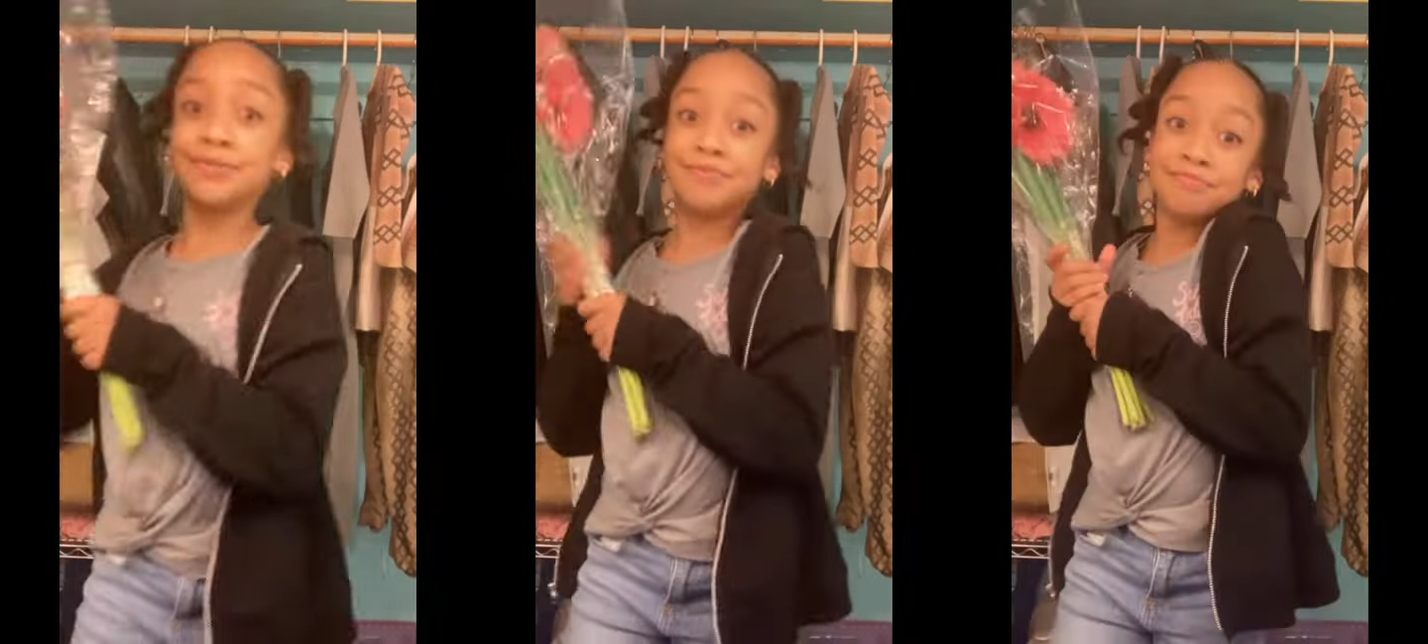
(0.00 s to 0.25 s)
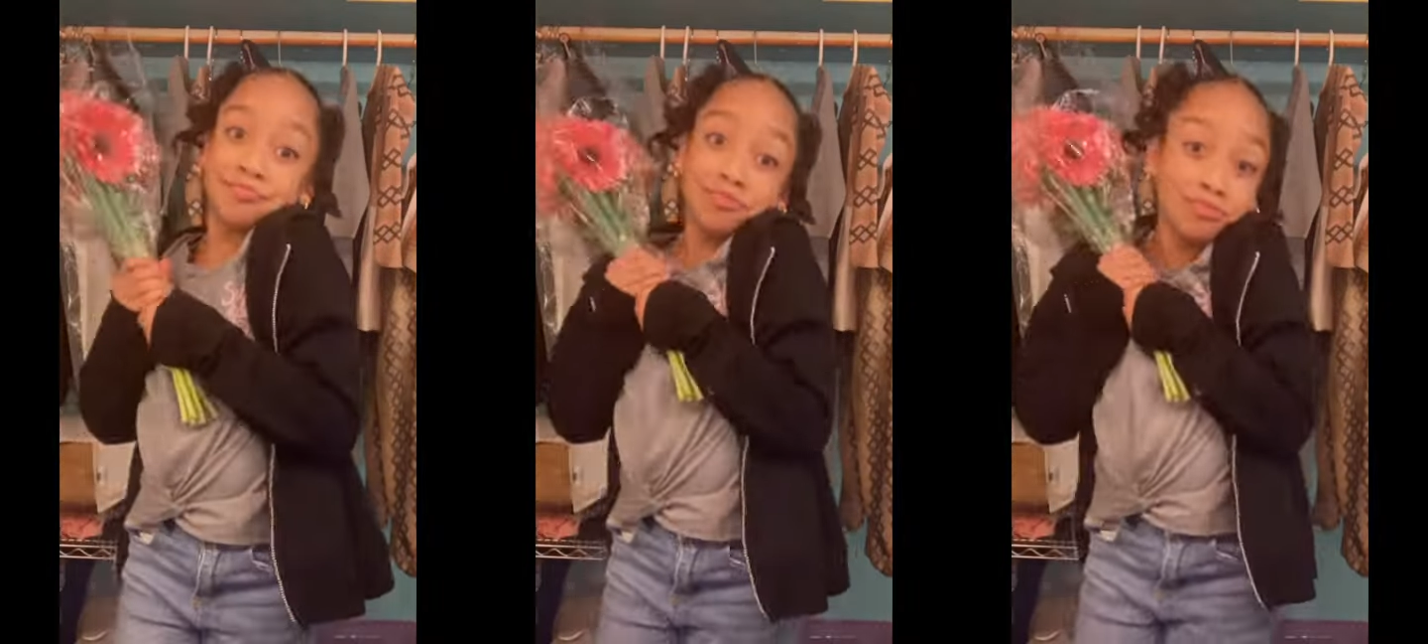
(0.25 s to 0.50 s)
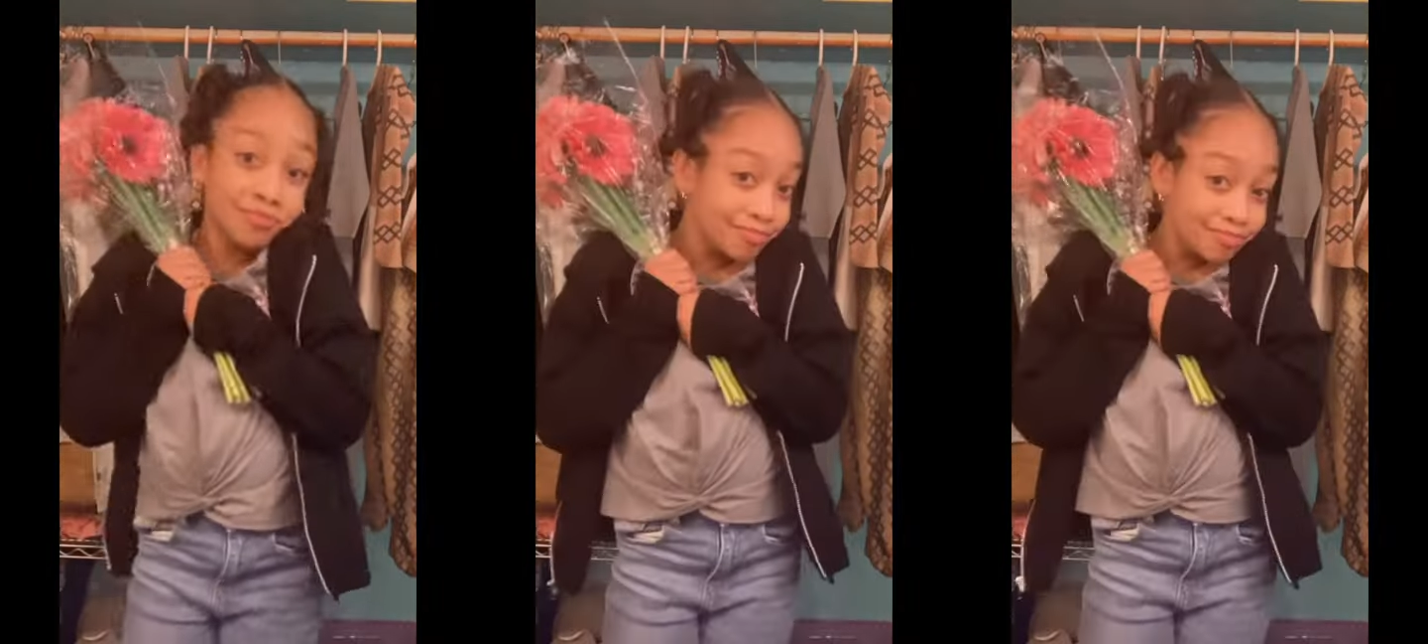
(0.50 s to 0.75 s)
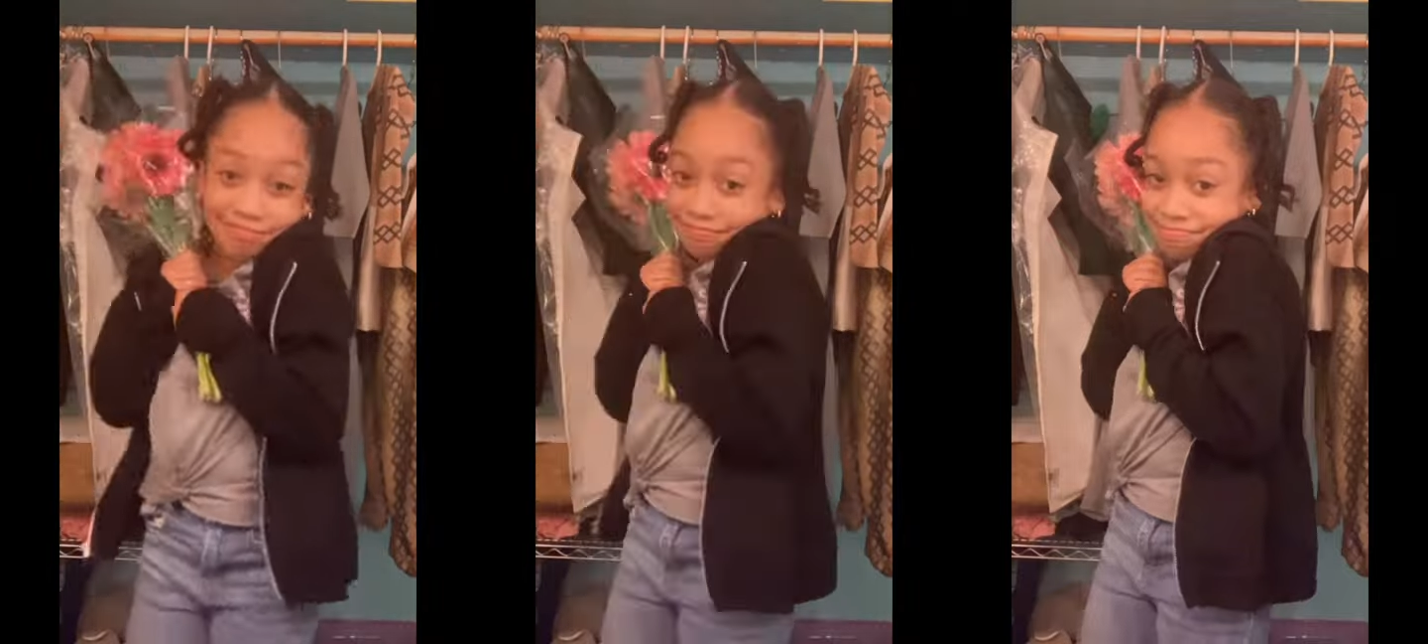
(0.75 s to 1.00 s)
I'm in my
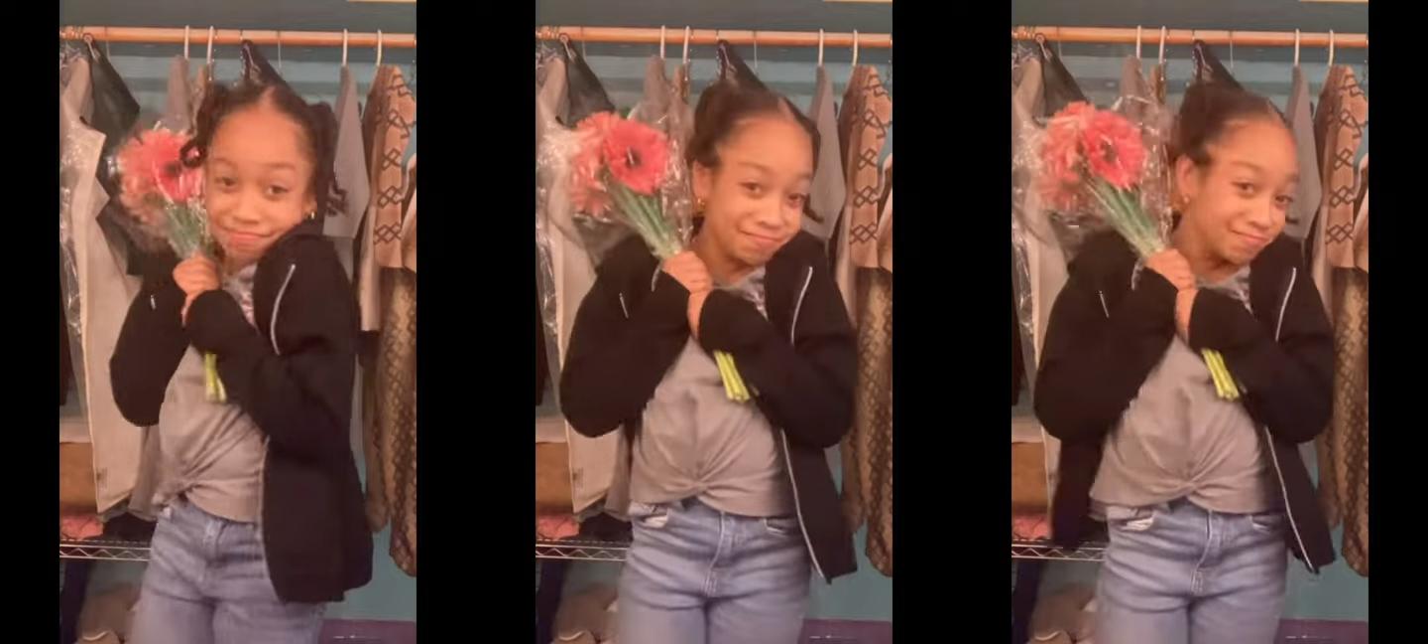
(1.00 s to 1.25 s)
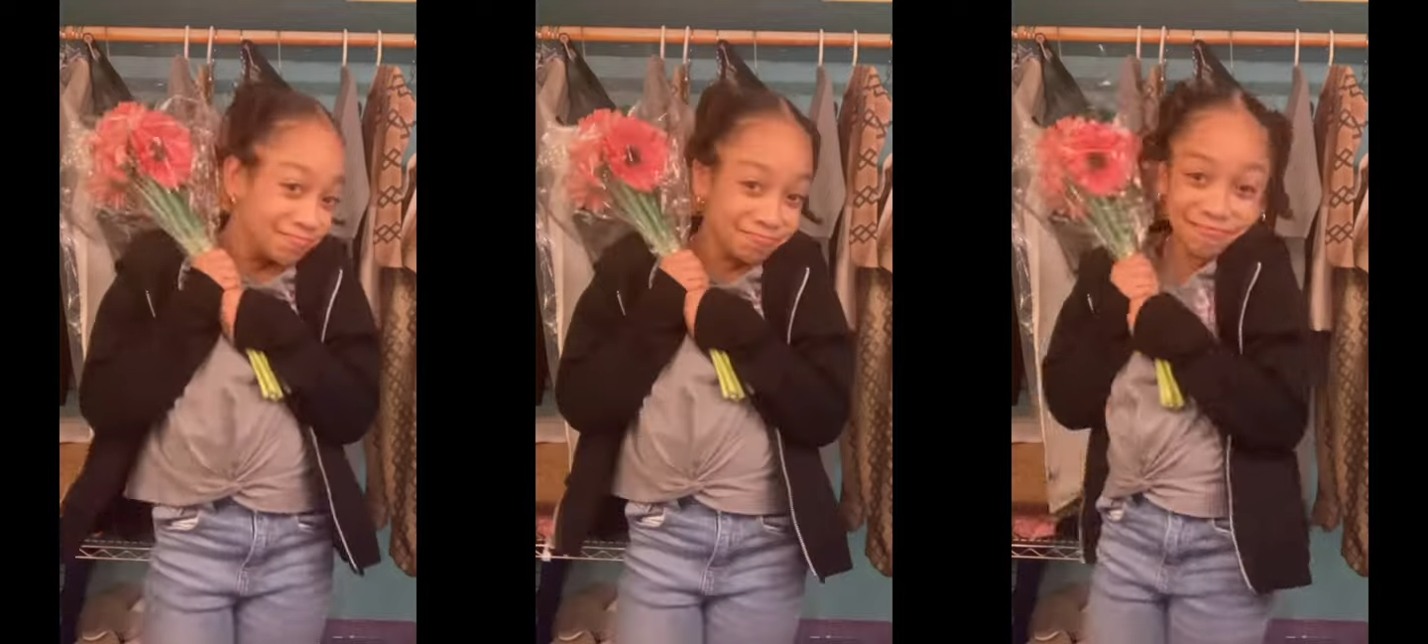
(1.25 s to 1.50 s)
dressing room and